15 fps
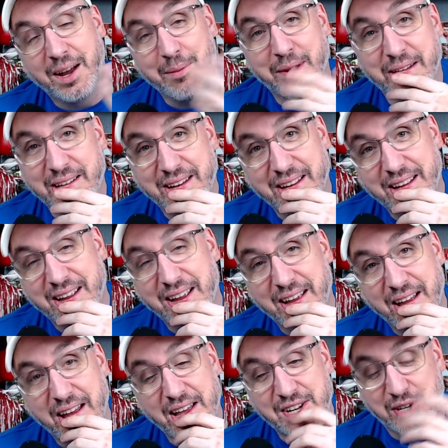I
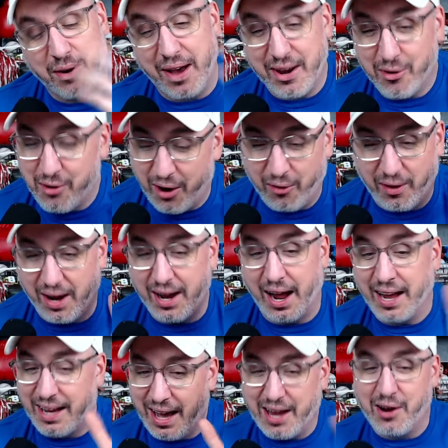mean, so I don't know.
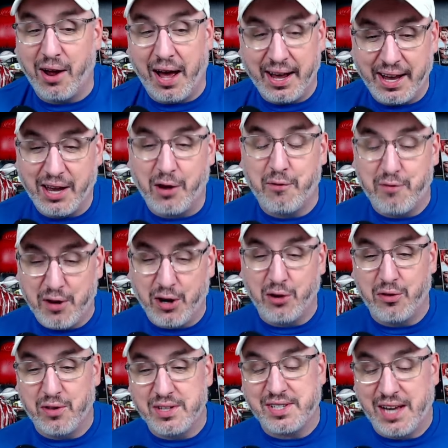I gotta
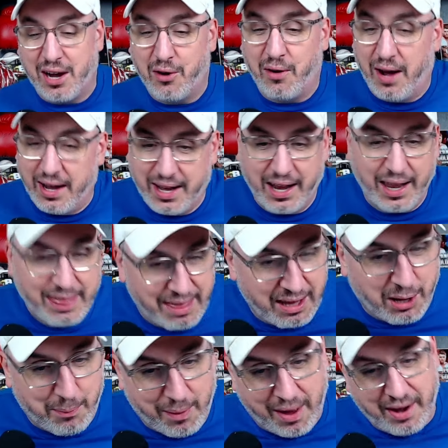figure this out. I gotta
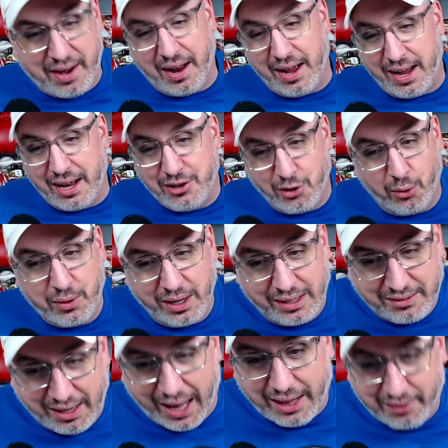think about it. I don't
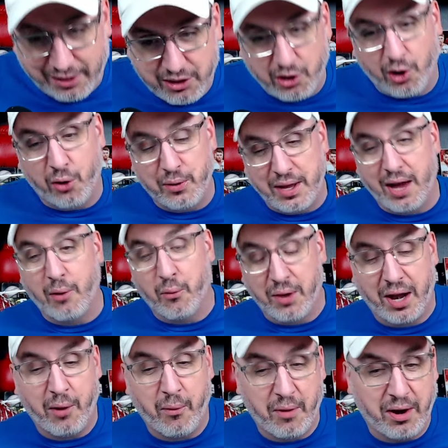exactly know yet
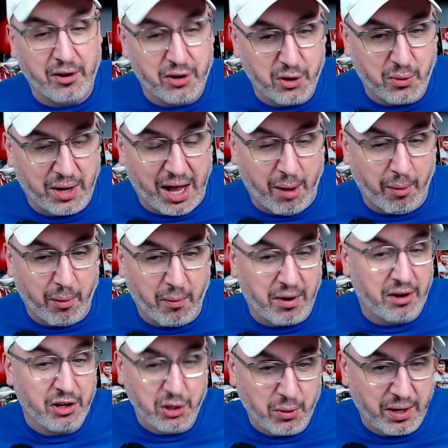what I want to do and how I
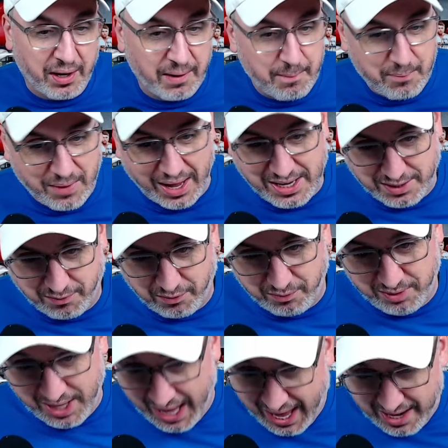want to do it as of
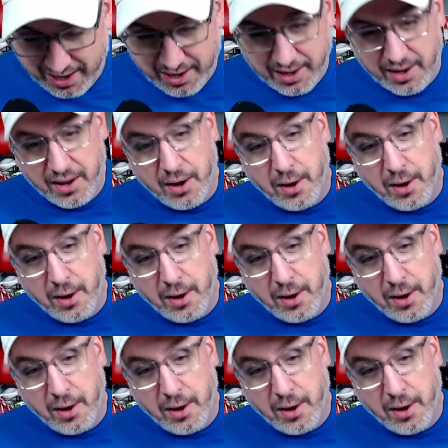yet,